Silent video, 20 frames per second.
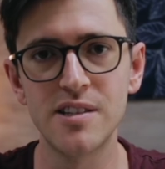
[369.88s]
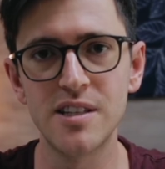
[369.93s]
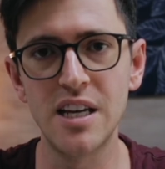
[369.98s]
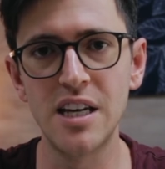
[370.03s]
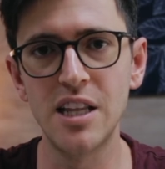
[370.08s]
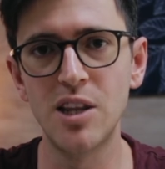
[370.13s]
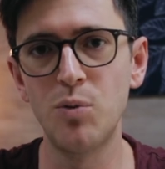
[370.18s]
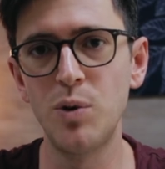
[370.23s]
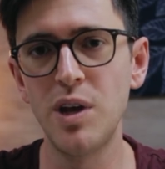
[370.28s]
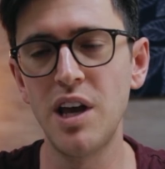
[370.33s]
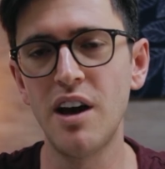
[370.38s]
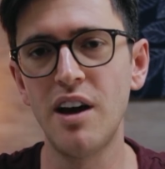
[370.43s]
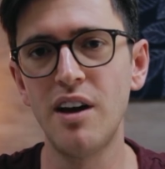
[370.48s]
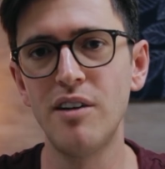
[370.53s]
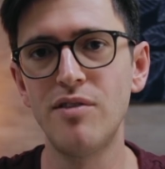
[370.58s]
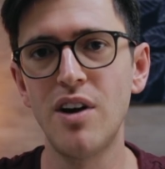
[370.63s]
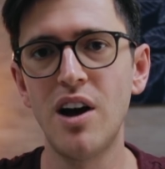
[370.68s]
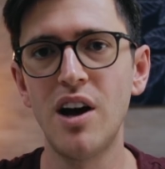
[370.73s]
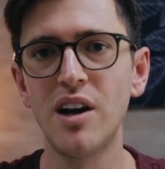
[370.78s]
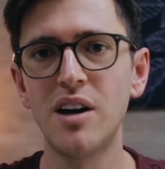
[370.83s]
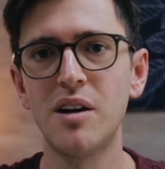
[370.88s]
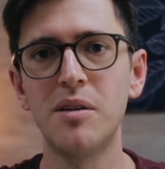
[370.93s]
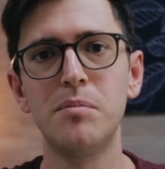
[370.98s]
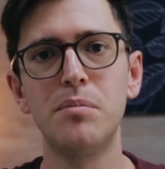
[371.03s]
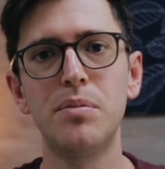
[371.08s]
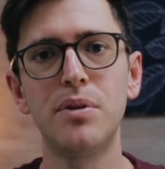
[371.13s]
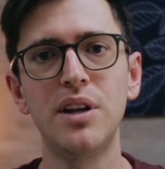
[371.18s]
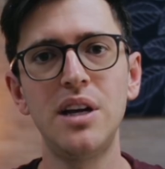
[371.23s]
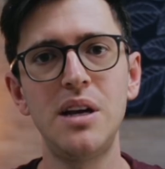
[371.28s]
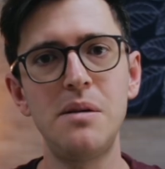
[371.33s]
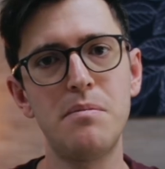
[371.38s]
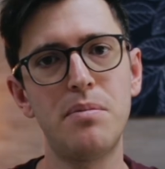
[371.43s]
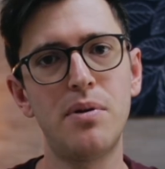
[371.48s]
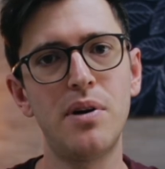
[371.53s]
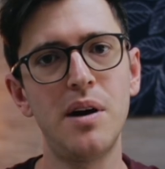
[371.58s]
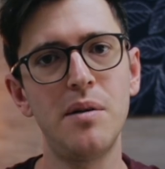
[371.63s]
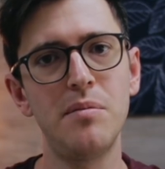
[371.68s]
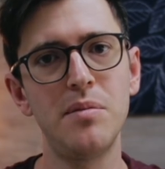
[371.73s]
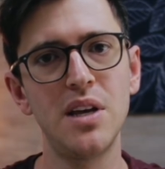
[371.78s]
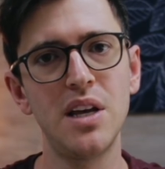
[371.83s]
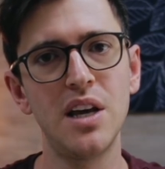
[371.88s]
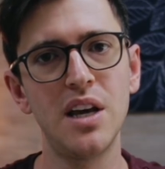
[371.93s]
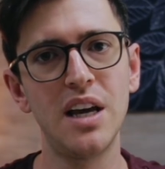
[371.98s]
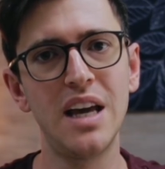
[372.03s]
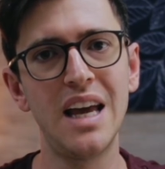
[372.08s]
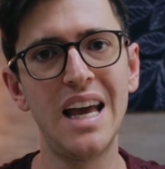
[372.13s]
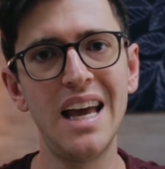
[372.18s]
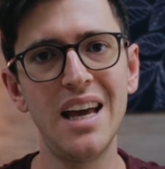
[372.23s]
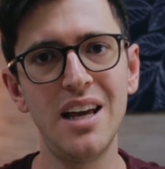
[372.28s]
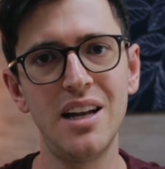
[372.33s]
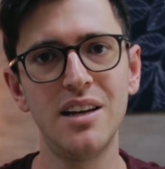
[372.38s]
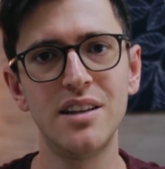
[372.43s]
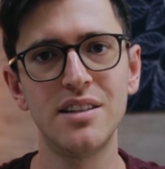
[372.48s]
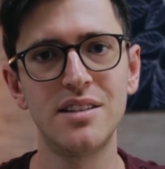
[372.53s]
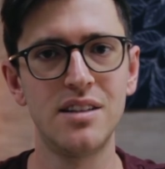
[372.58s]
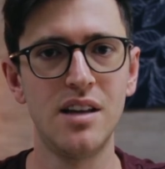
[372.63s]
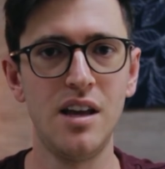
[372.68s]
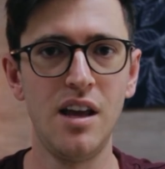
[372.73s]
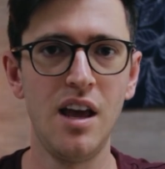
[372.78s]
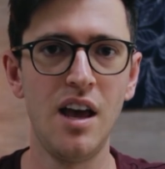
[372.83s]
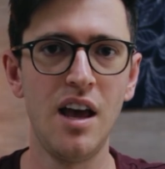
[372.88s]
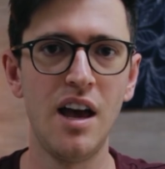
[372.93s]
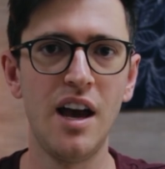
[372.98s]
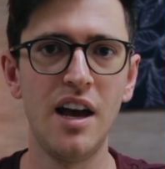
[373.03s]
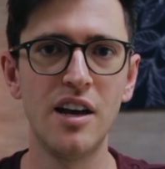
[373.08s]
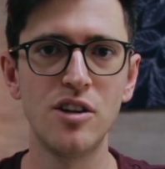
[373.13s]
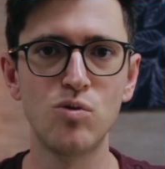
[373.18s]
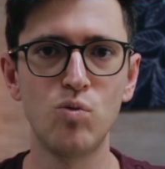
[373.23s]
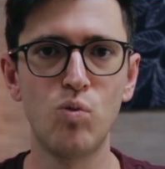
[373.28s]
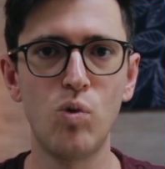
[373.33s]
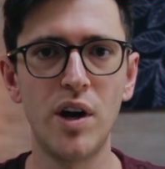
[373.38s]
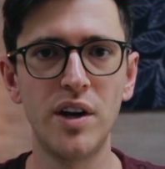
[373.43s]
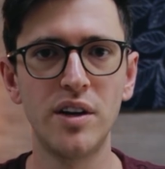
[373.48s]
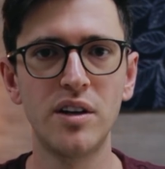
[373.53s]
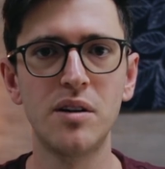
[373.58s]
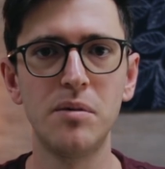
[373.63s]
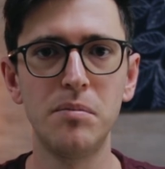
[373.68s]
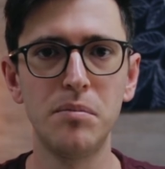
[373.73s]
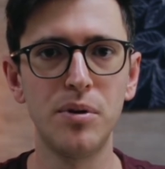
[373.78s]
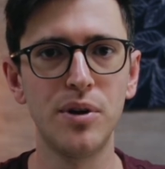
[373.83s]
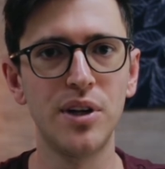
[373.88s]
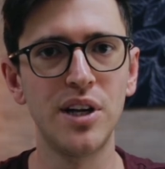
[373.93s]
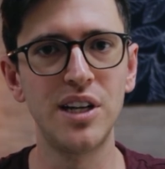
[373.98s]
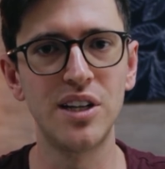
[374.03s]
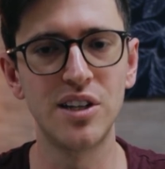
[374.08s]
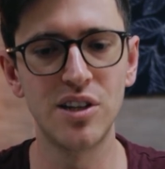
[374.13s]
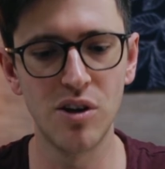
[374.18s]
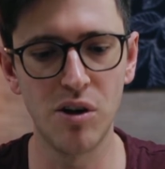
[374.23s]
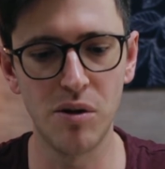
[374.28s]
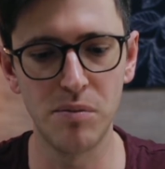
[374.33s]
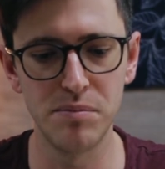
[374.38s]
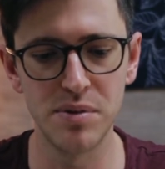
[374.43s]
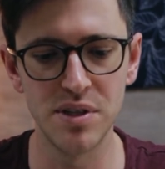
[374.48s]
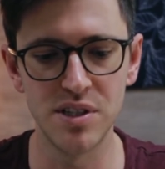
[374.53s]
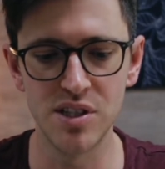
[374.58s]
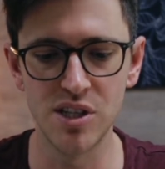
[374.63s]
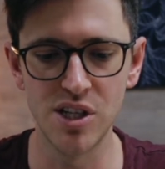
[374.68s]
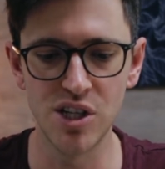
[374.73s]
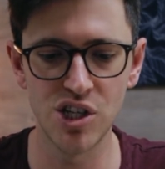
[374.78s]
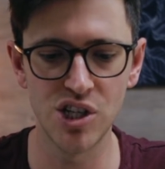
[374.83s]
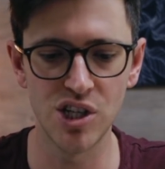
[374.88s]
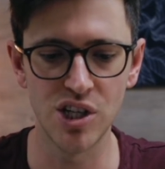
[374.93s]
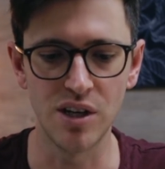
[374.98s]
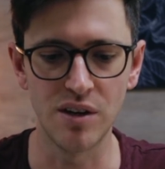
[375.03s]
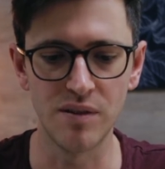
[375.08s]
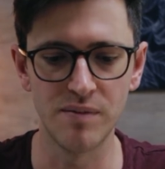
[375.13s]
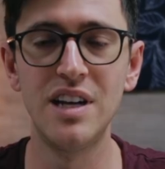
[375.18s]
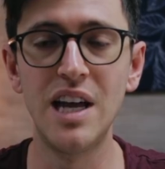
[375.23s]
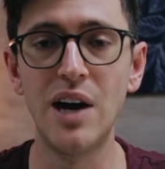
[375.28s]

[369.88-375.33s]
see that we have our complete Premiere edit as one complete composition.